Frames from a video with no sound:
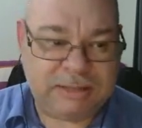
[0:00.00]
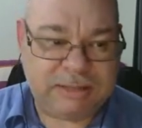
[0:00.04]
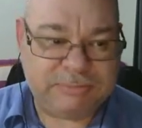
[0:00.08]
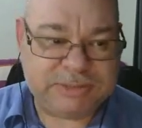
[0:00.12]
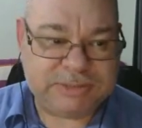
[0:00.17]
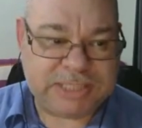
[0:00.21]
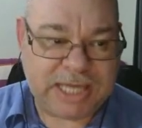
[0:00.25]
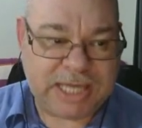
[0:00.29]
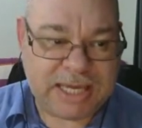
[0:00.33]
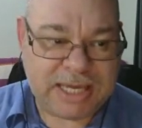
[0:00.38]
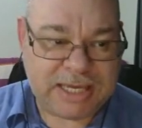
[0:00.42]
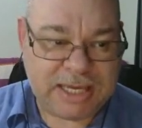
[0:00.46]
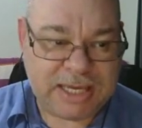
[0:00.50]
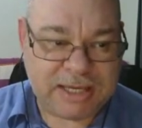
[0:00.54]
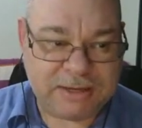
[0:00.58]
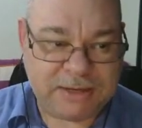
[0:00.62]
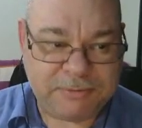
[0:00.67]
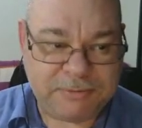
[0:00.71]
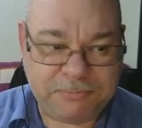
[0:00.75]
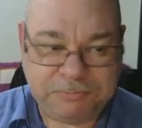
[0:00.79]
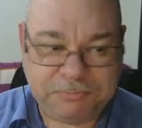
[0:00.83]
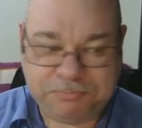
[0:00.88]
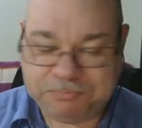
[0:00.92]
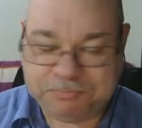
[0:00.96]
taking
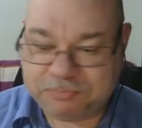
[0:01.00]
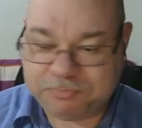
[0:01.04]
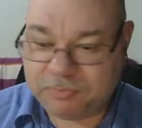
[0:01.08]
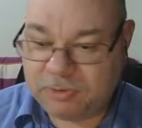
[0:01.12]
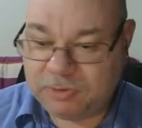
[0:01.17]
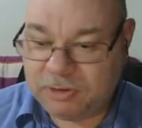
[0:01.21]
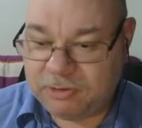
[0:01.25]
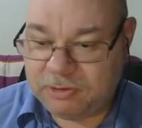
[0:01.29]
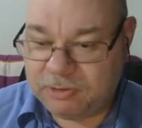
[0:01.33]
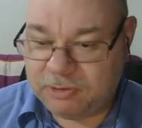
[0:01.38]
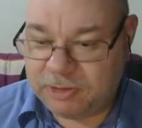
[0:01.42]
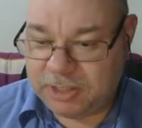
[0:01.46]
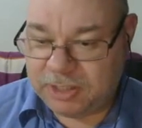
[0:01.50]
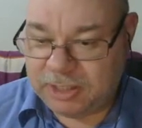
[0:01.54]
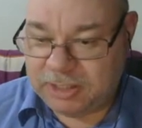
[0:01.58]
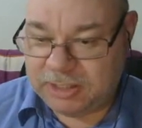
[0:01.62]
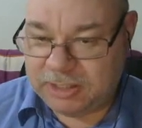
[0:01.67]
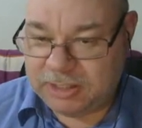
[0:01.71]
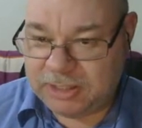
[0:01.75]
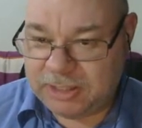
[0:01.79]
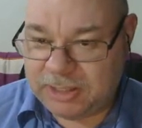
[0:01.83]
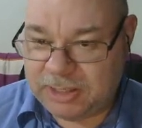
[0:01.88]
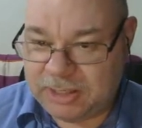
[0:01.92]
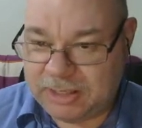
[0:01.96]

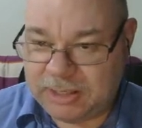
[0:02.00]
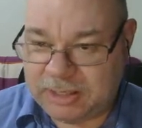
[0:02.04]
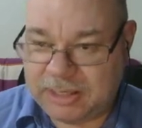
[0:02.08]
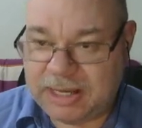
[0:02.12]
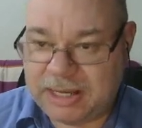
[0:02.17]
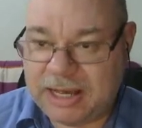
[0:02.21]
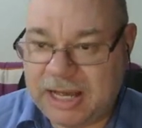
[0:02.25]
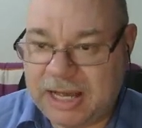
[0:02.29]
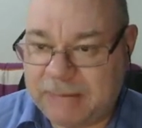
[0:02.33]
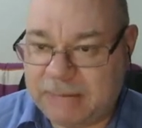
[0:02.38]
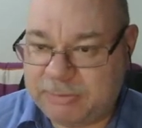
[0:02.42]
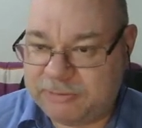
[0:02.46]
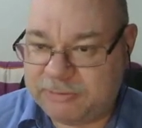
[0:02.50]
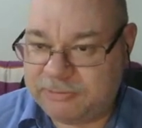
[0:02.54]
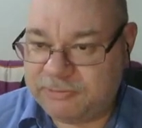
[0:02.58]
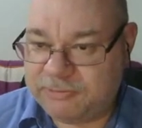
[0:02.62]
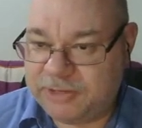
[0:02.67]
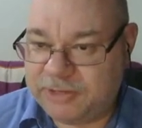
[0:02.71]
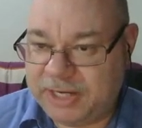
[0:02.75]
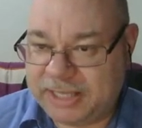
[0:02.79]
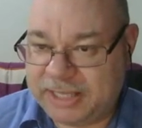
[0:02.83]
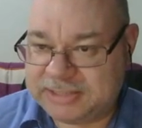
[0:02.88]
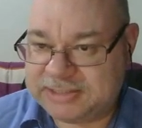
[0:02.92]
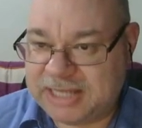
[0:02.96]
the
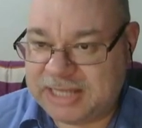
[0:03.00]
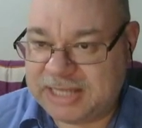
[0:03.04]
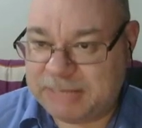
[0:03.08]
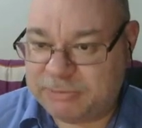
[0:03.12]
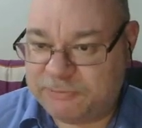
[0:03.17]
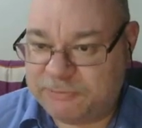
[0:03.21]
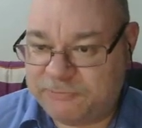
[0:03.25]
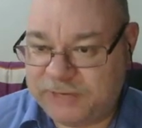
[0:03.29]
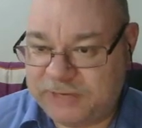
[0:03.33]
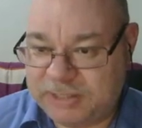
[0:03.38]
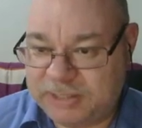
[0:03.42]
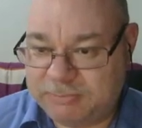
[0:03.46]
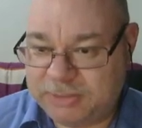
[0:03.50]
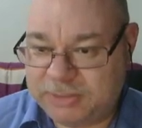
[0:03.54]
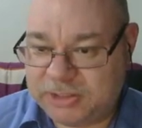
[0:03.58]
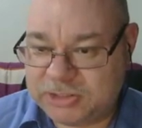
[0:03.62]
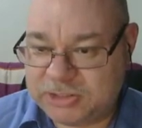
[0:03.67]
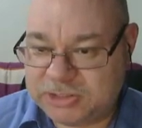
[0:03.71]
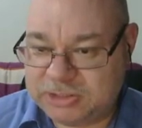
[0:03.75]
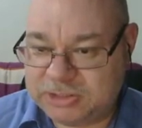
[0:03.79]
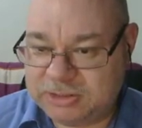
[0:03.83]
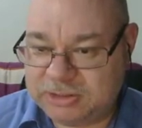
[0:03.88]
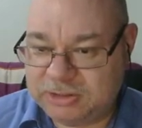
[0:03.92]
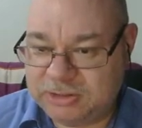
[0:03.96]
next armor feat,
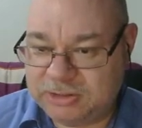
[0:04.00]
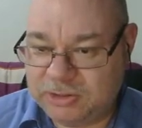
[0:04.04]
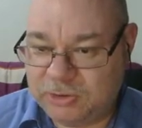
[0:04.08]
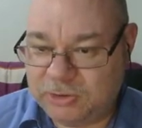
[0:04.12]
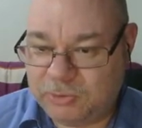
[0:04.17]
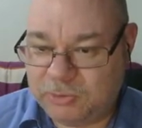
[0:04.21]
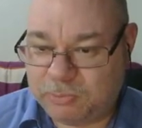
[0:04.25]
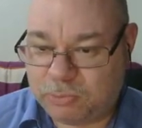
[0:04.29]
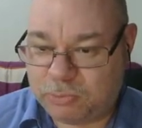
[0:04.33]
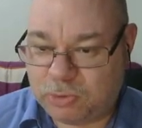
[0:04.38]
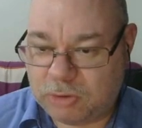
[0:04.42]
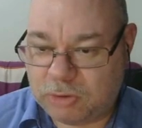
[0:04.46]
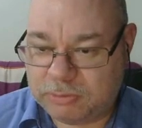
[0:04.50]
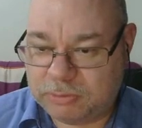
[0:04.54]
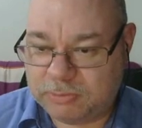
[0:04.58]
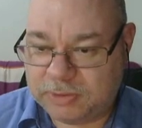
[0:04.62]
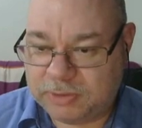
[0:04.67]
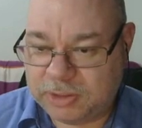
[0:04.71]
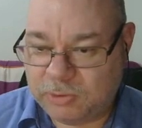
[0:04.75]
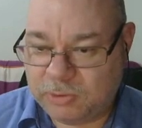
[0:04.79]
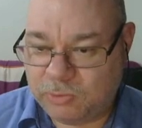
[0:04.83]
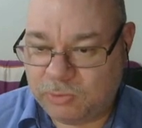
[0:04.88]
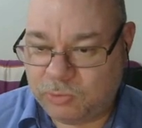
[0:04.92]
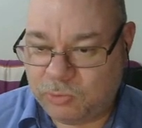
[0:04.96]
because you
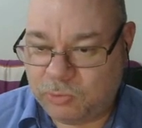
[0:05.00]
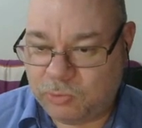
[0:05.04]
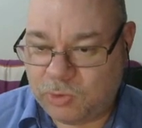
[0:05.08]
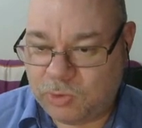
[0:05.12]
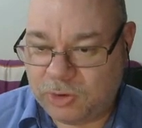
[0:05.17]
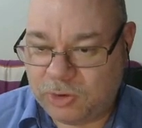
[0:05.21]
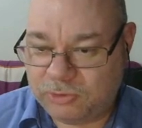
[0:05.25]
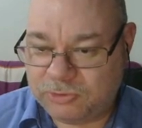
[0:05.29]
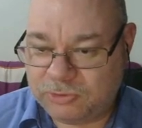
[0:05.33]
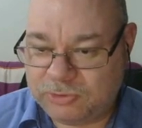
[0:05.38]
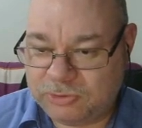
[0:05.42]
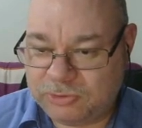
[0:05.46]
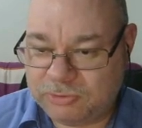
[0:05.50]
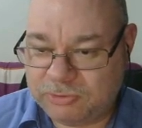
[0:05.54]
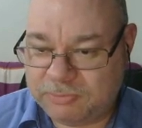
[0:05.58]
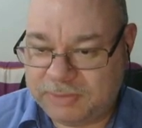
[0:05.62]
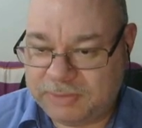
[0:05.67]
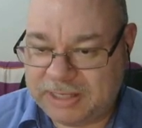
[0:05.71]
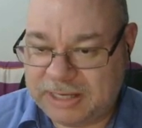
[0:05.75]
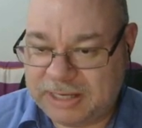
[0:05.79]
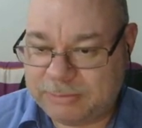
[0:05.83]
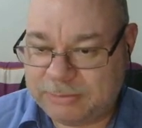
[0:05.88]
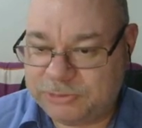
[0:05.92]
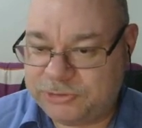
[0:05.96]
probably won't
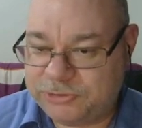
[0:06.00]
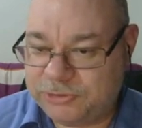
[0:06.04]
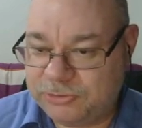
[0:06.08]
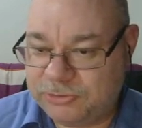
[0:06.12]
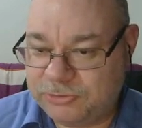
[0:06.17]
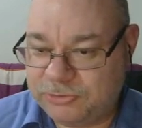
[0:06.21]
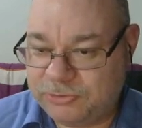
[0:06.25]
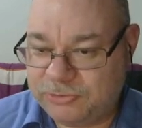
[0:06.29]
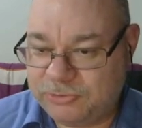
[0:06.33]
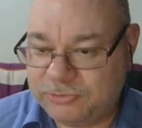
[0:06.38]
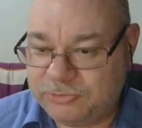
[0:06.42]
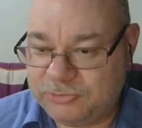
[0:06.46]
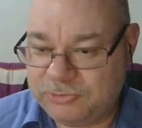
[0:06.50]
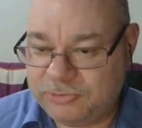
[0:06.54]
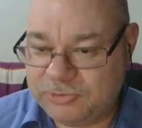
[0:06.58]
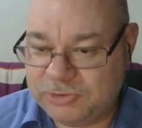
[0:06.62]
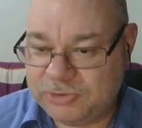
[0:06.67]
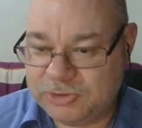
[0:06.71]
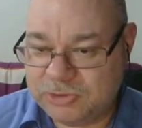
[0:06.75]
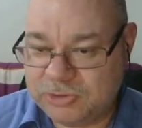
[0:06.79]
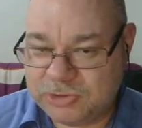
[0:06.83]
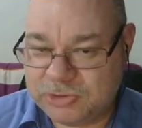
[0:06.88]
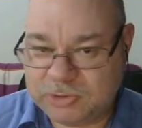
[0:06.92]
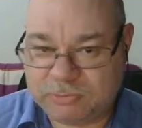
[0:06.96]
be able to
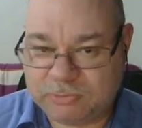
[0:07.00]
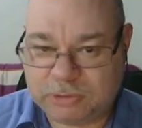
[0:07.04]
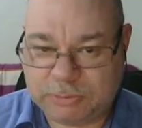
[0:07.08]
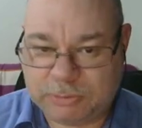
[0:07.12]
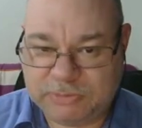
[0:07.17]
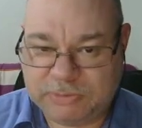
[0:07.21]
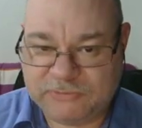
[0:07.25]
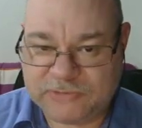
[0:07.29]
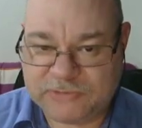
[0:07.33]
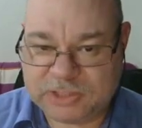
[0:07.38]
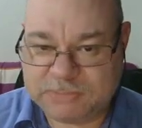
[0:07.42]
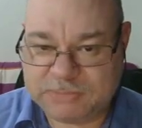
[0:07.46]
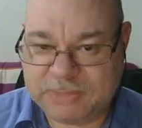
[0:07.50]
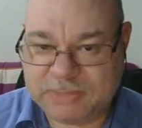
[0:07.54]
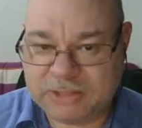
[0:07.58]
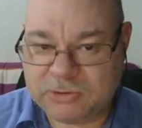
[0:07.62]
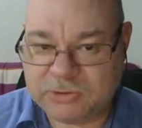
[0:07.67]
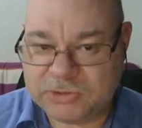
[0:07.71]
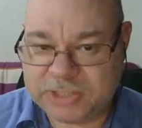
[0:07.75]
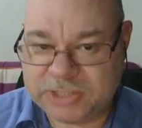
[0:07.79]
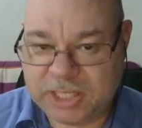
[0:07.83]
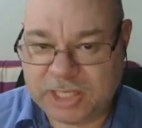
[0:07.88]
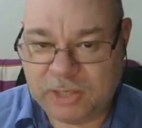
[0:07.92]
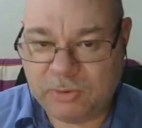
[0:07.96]
use it properly for
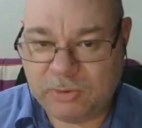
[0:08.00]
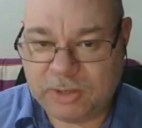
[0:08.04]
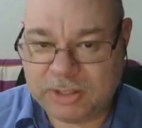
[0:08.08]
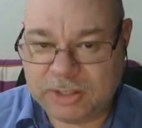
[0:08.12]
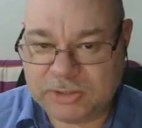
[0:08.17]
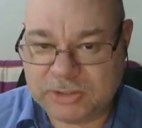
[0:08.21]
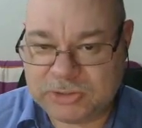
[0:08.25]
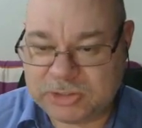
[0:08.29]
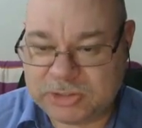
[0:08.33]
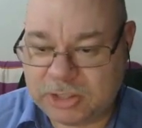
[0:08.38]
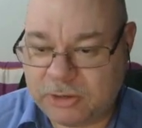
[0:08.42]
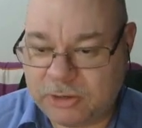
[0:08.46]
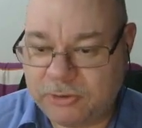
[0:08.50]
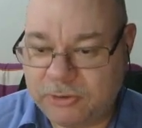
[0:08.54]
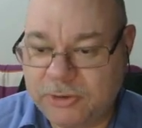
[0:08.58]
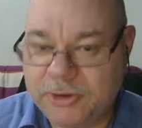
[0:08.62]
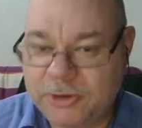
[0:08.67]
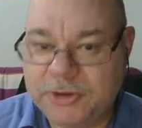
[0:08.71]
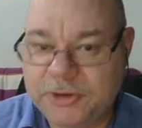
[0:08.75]
spells anyway. So